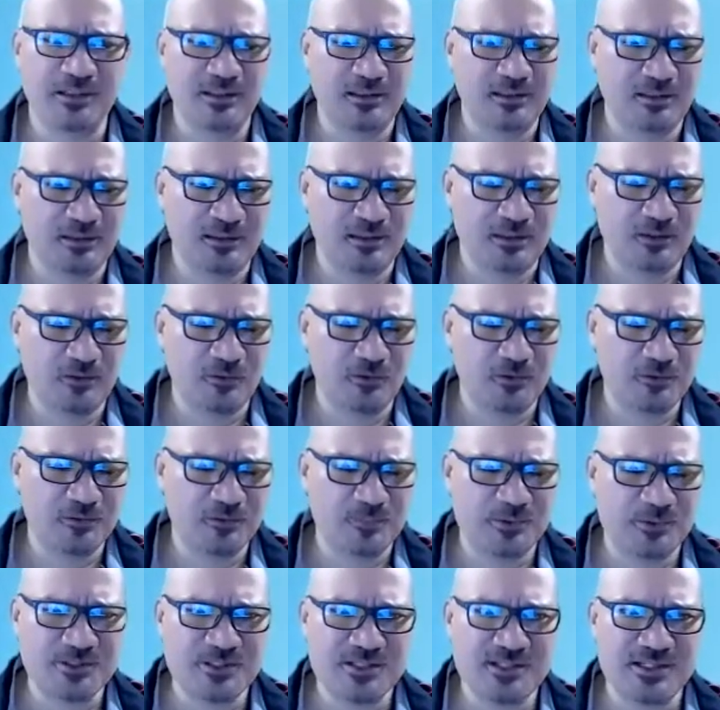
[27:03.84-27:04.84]

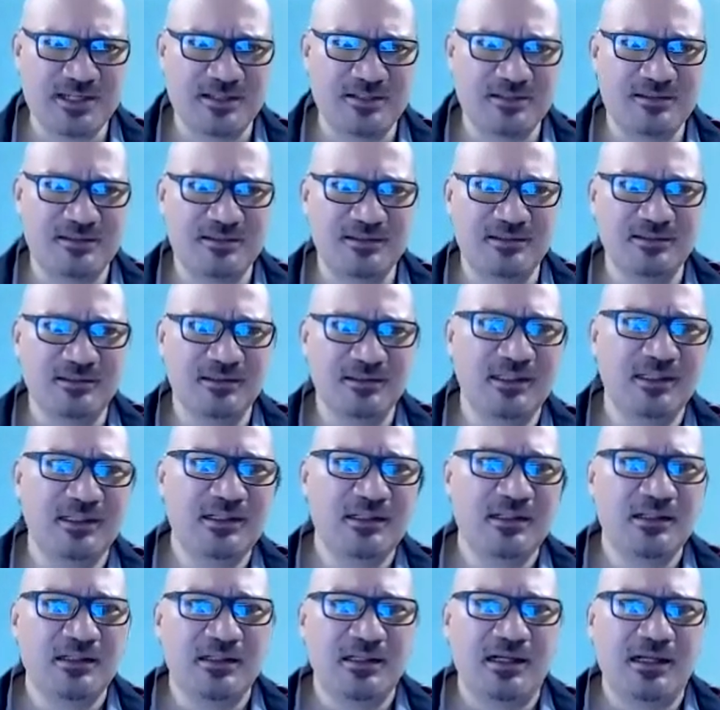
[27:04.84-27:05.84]
100%,
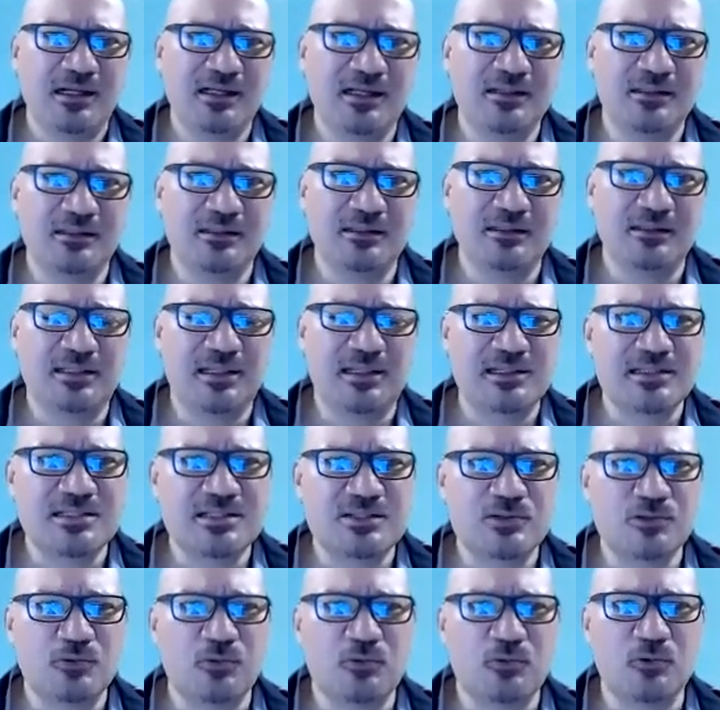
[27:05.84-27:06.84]
and
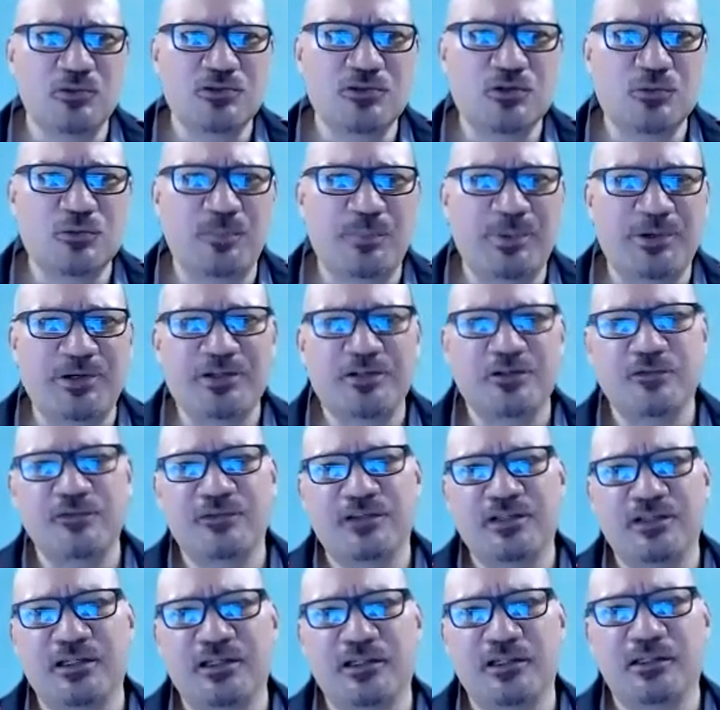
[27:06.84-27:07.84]
that's also part of
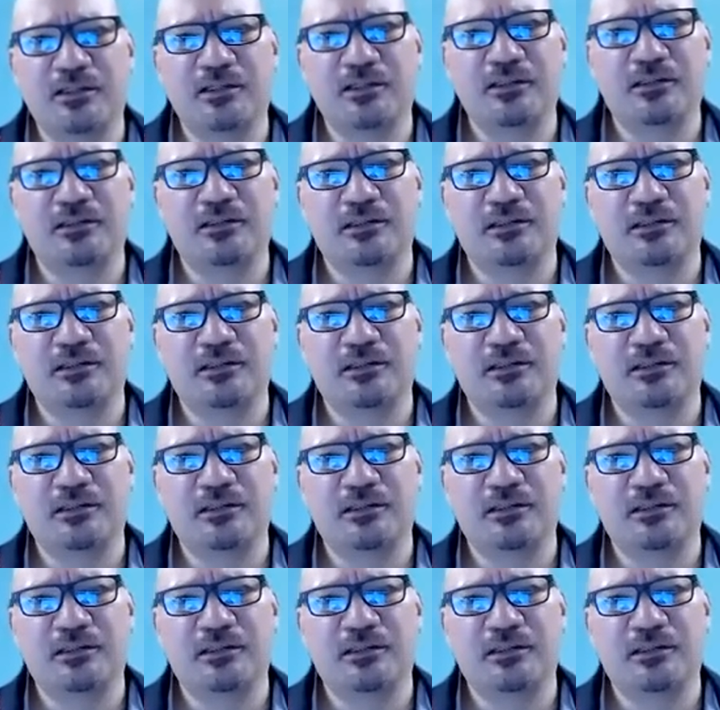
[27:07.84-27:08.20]
the